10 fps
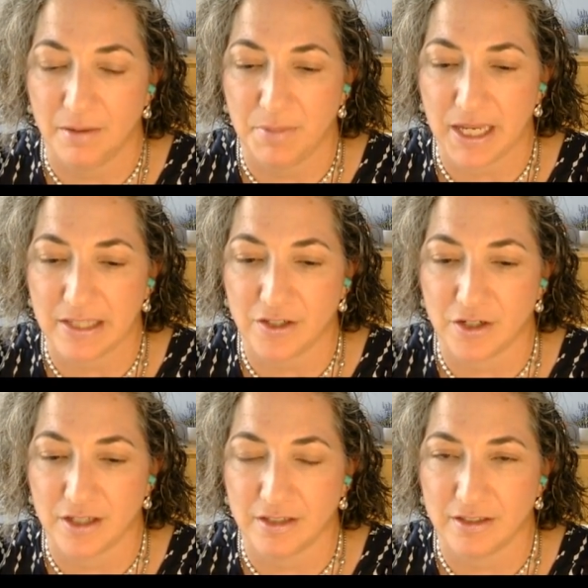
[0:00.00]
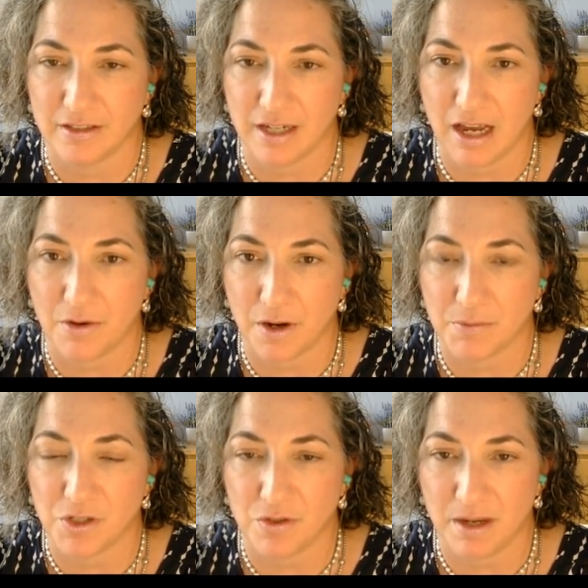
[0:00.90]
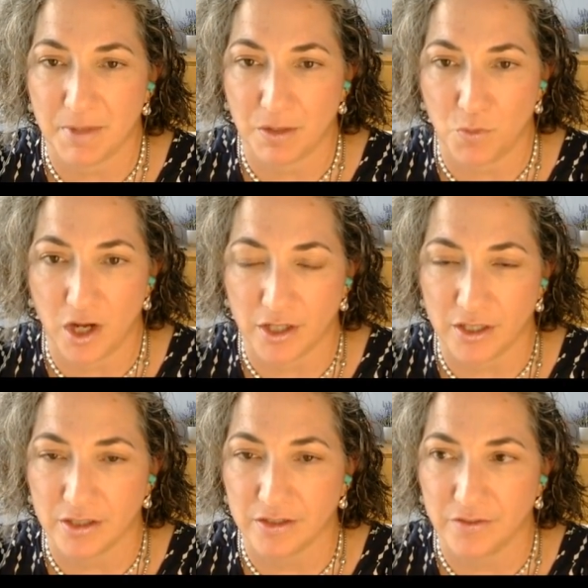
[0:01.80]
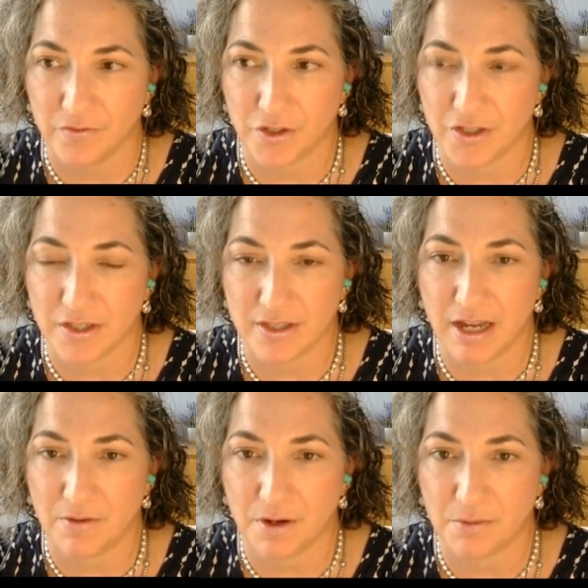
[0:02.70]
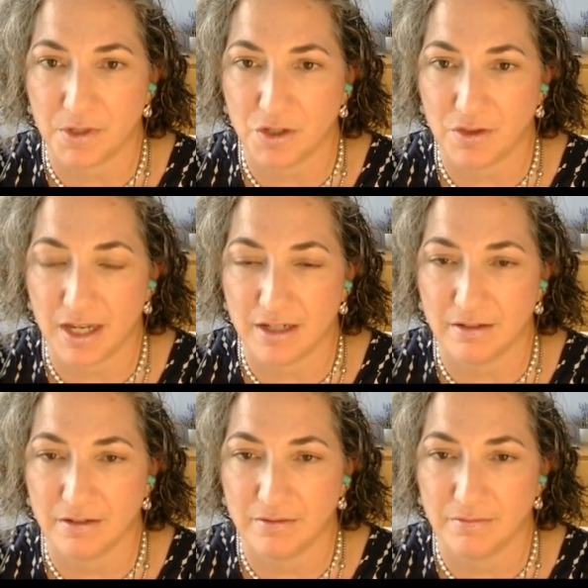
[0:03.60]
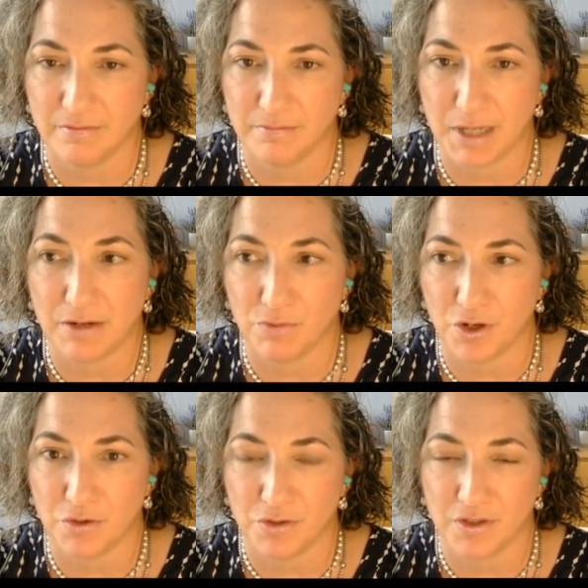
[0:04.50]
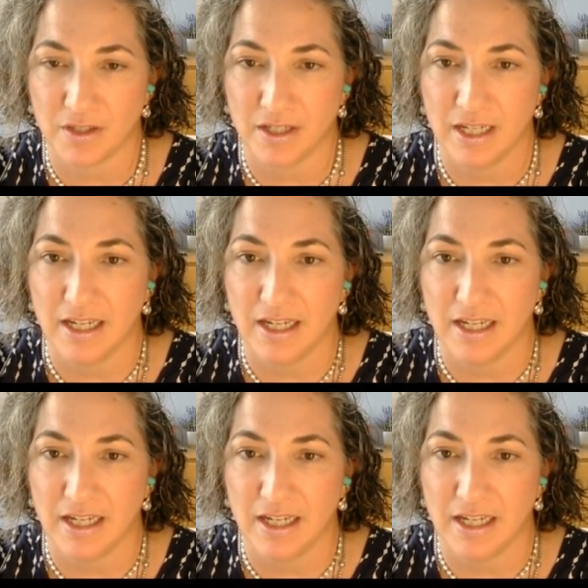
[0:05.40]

based on how I would do that by water versus how I would do that by roads.